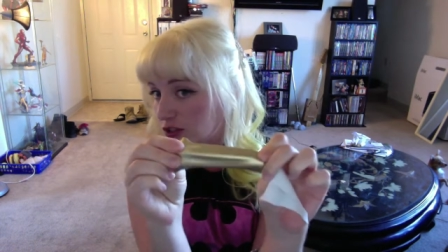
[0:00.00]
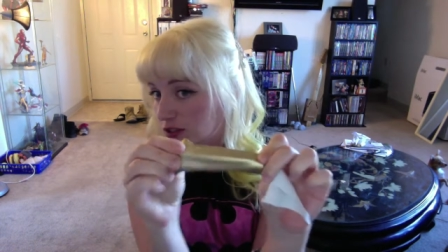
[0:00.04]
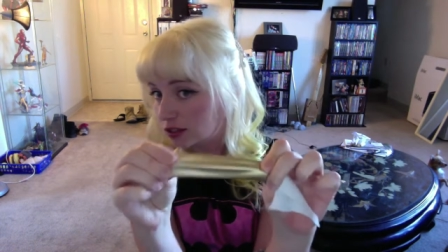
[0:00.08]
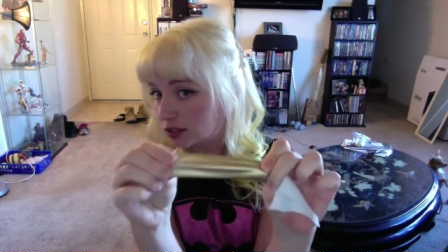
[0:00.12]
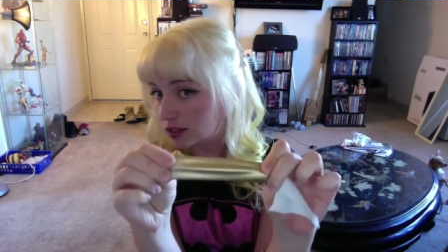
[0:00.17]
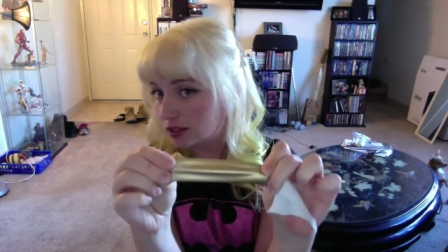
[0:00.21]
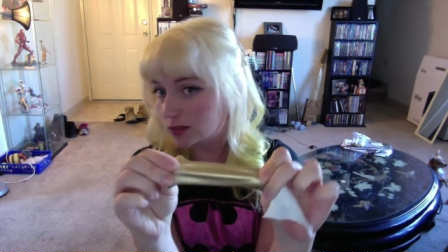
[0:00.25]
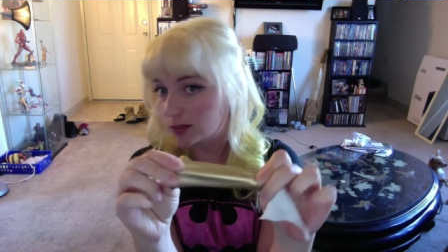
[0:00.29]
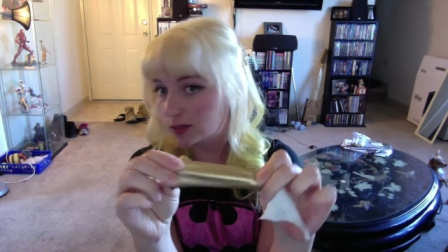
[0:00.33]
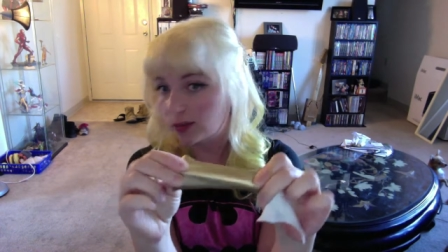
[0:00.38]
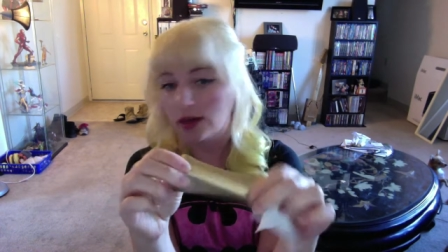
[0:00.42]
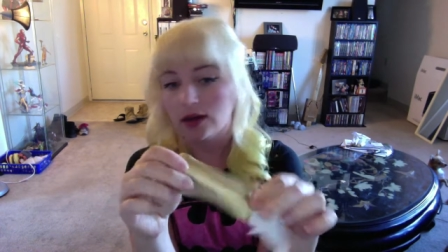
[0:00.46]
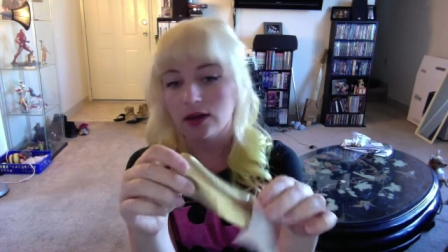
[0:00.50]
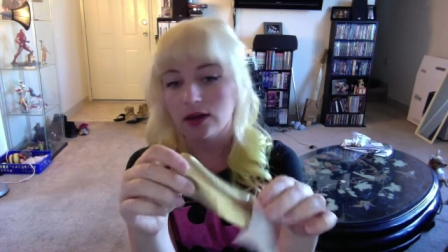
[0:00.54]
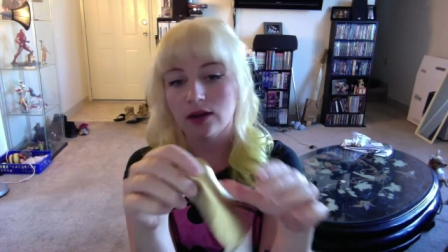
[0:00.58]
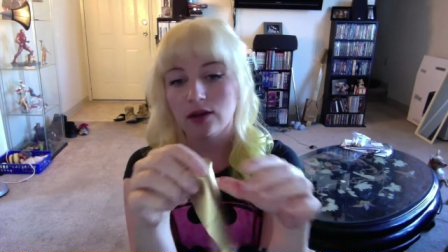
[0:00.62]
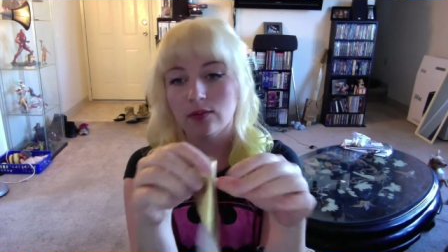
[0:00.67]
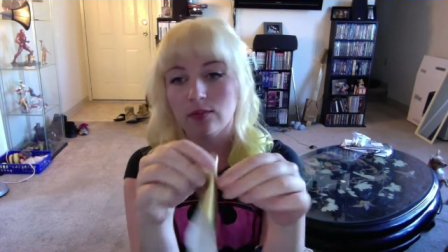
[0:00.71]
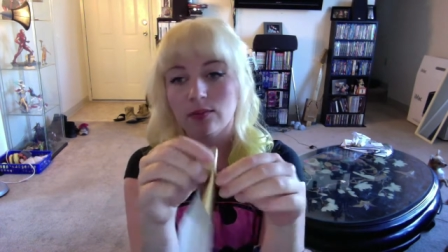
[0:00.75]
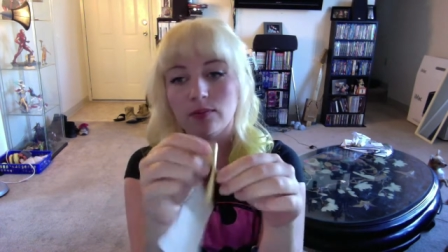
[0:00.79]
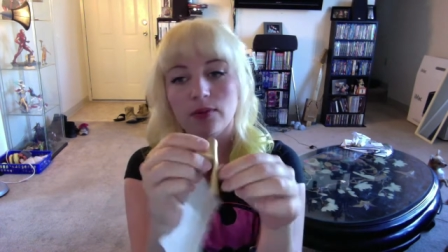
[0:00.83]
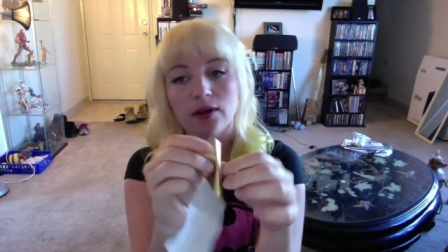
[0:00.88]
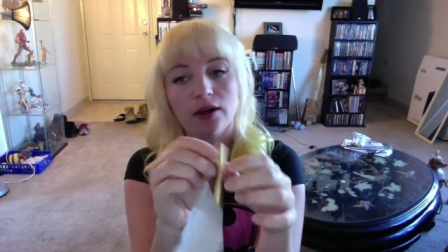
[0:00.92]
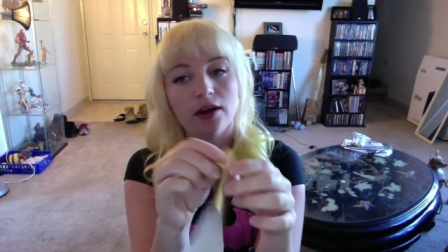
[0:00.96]
this way,
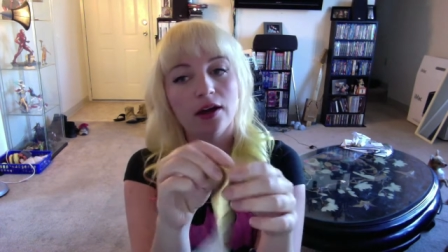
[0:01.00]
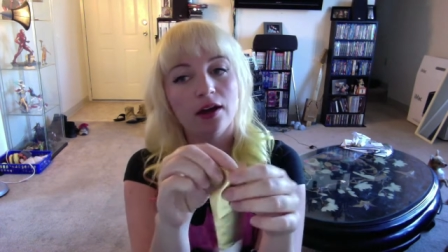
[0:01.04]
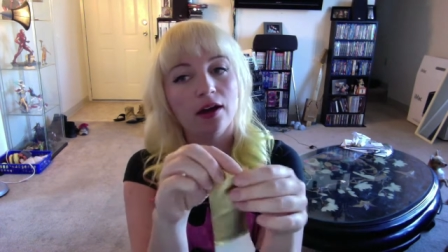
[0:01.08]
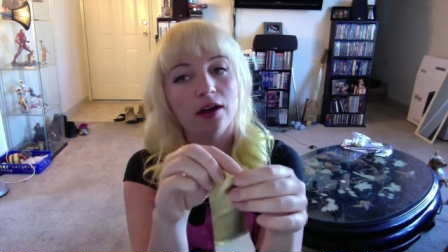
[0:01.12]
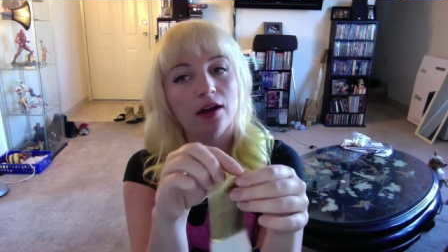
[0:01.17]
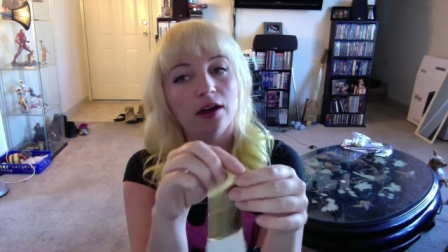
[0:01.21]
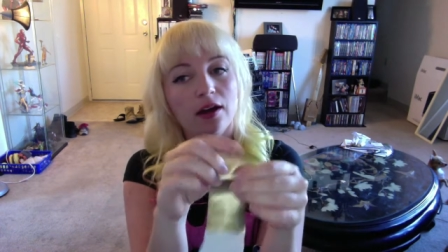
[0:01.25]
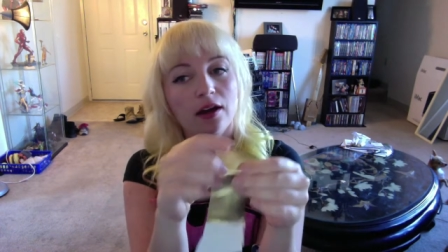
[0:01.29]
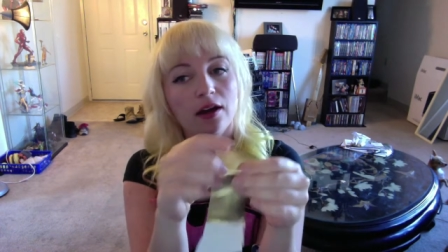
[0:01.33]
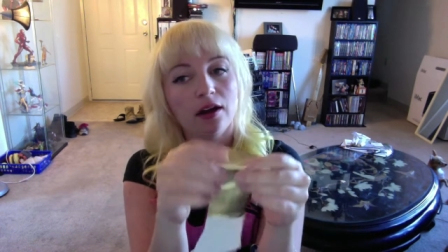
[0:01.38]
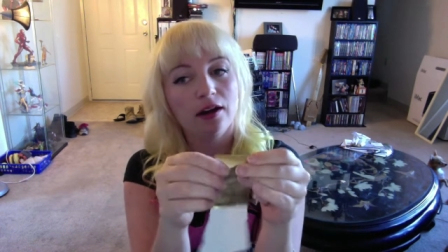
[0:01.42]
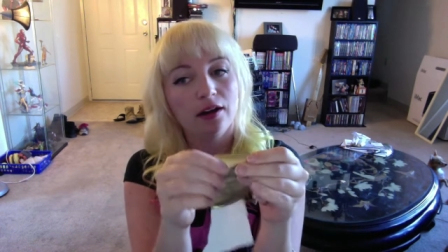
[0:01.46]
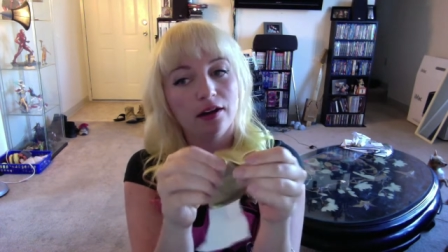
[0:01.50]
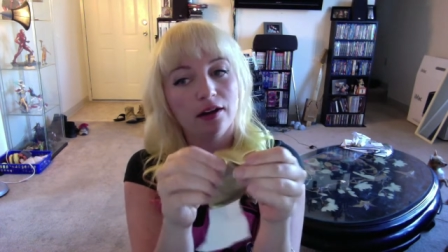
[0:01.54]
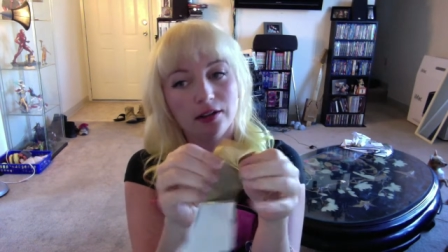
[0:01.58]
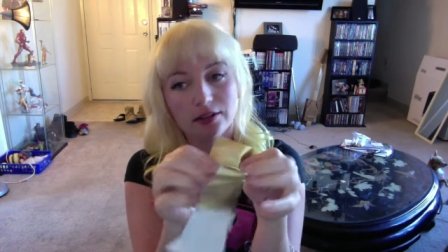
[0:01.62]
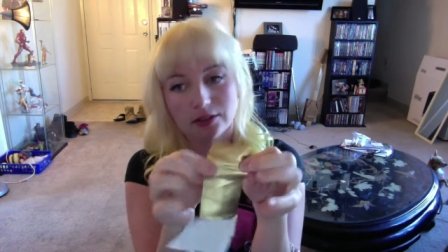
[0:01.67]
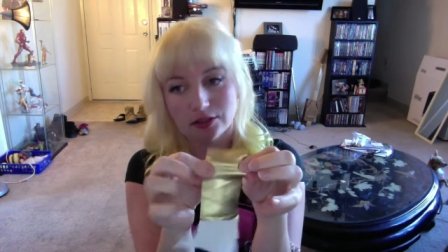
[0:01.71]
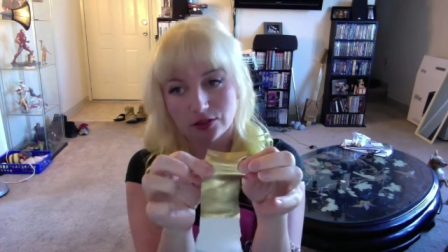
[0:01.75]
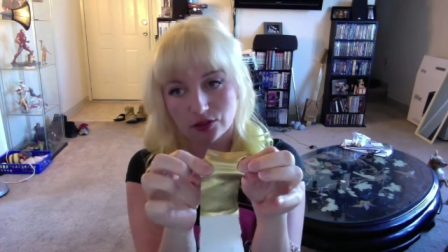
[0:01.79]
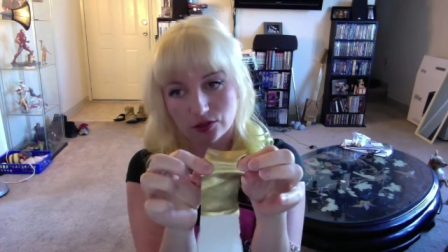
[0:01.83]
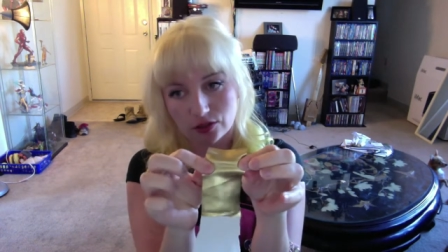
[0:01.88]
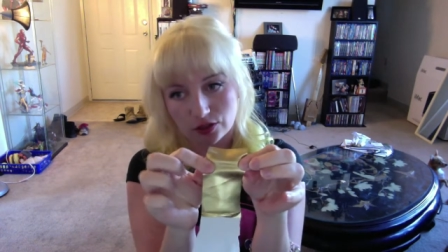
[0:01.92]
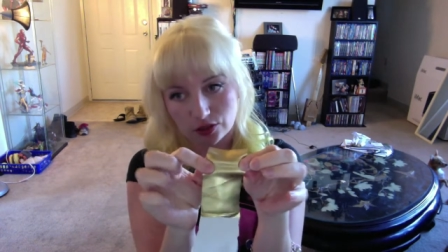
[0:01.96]
but it
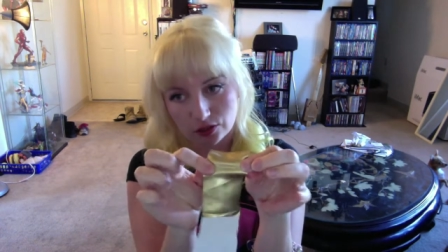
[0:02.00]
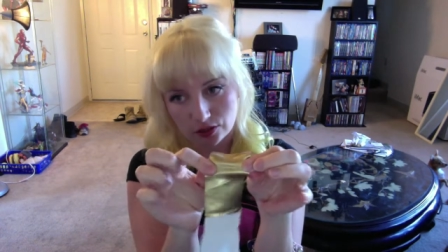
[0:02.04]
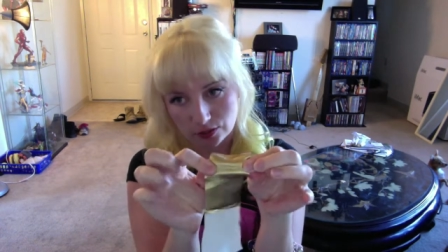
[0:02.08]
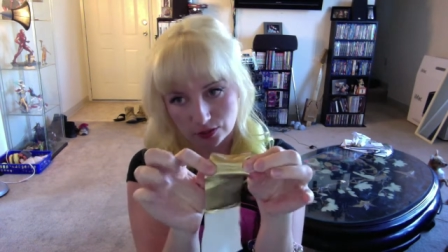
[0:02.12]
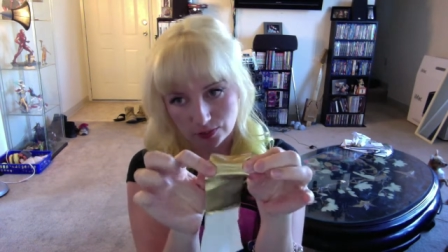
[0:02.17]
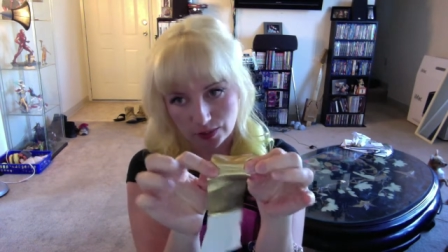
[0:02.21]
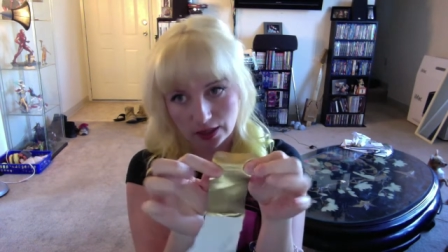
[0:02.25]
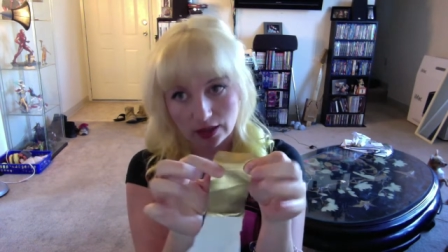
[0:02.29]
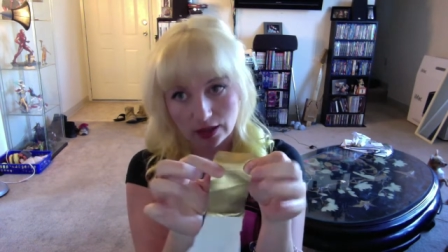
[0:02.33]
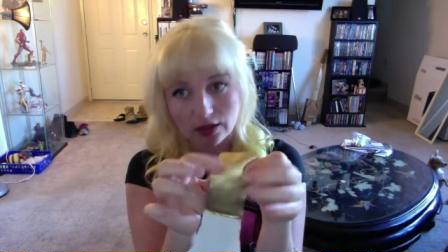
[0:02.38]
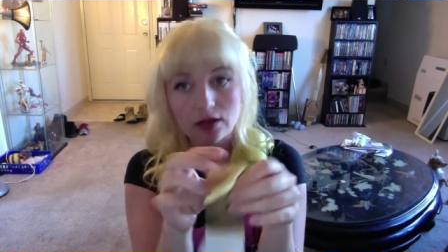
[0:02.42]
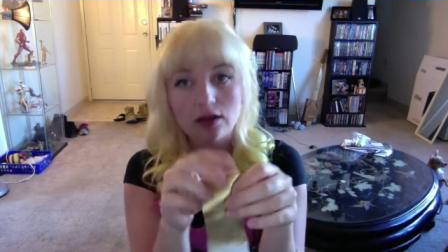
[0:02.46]
doesn't stretch this way.